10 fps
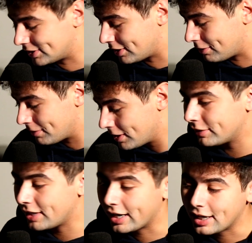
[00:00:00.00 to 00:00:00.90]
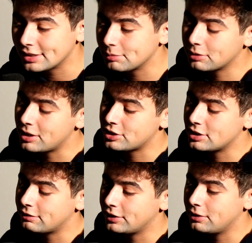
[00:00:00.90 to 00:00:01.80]
So, Elvin, I got some
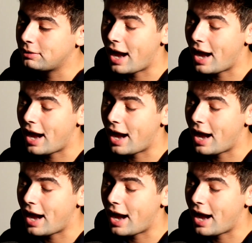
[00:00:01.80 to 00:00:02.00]
questions for you.